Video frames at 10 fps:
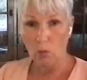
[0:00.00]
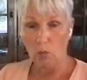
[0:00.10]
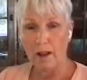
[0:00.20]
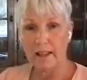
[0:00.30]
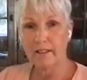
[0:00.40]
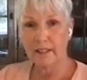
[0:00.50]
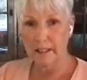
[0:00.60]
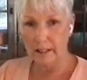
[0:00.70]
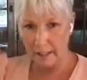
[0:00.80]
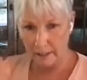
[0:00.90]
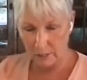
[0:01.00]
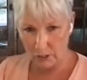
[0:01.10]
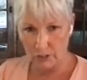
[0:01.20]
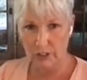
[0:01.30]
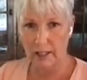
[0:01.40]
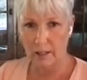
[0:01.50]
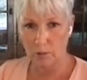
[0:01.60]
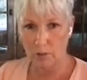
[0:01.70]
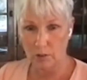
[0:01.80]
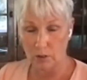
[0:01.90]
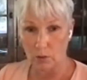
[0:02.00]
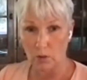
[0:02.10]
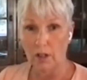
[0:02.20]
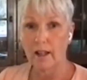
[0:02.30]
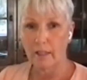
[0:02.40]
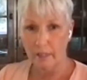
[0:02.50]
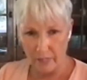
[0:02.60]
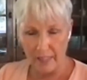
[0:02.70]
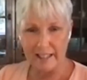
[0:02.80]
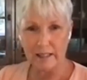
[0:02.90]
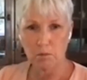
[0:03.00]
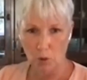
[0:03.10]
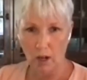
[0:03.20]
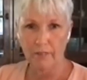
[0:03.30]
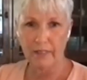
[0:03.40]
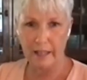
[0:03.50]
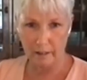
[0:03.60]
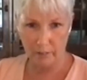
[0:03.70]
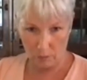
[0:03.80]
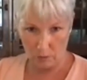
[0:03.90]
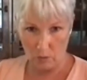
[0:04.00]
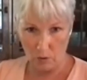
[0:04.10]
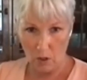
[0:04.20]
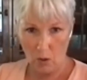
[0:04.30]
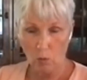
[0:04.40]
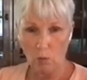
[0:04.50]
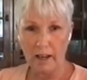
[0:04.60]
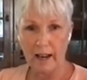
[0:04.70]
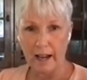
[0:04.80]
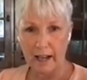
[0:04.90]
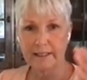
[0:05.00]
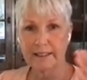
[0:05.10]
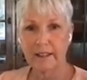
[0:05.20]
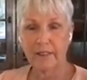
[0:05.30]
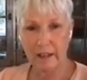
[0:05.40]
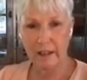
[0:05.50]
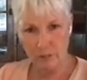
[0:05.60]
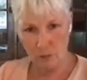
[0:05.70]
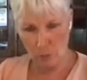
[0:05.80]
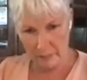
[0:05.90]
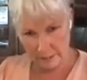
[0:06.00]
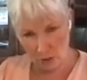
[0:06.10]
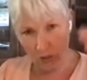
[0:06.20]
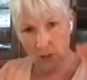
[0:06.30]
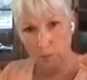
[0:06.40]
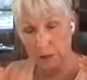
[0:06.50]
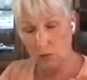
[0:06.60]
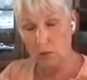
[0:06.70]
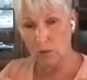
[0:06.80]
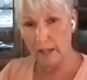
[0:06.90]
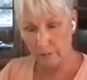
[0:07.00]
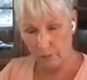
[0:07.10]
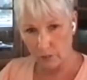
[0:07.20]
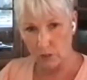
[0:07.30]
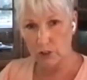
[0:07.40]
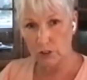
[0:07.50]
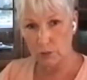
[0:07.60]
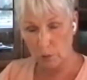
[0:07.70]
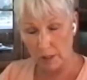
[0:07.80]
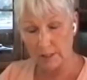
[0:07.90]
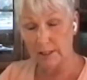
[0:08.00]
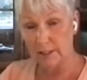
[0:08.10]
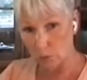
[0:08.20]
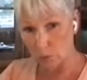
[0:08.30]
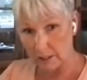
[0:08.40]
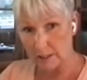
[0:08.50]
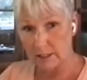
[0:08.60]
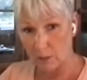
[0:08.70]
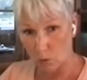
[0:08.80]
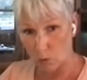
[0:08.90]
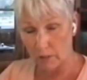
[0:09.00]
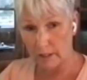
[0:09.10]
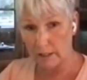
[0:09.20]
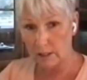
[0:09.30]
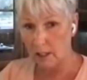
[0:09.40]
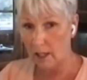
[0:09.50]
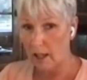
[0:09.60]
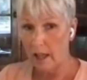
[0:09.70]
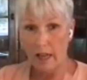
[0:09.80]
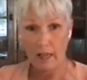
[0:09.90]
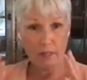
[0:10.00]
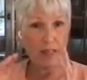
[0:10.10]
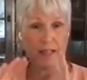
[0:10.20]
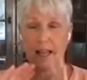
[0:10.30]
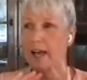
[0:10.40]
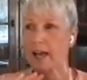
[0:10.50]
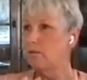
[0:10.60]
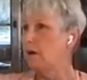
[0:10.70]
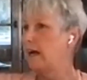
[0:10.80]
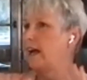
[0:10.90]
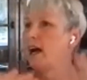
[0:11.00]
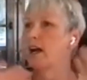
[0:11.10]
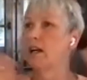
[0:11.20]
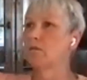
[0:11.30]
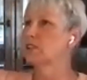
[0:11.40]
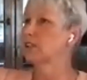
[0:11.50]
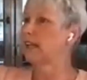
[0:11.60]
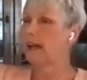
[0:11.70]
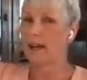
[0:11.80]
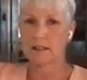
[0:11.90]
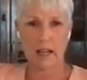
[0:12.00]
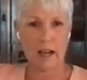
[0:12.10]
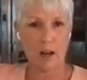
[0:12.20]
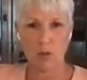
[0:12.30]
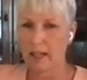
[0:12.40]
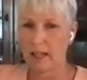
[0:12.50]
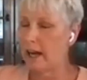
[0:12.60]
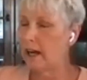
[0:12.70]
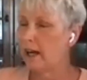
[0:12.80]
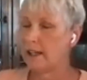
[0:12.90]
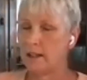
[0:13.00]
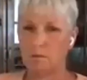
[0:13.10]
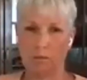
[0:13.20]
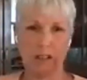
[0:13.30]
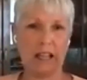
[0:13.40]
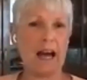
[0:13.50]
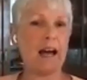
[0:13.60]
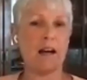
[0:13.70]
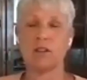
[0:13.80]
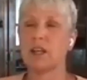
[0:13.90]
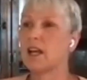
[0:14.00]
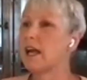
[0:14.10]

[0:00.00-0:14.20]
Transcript: When the angels came through, they brought that through. When I did that, when they took me through that first process to release unworthiness, they had my arms cast out, and I am loud